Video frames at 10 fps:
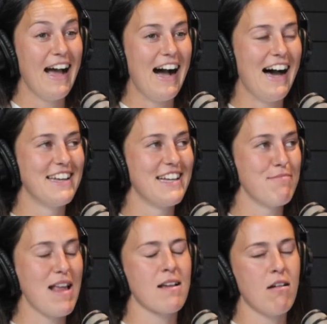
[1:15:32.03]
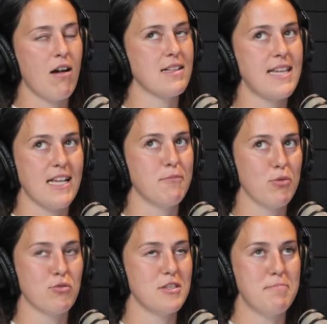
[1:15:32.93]
And I'm like, I'll take the
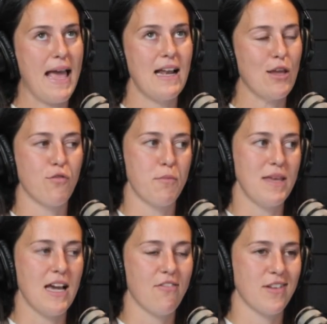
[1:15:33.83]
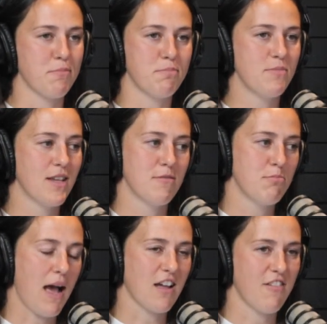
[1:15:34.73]
bloated belly over me having a
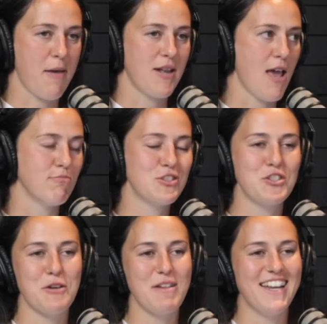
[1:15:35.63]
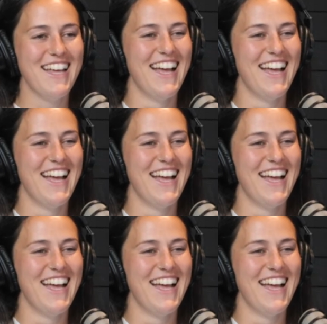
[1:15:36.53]
bag of M&Ms, do you know what I mean?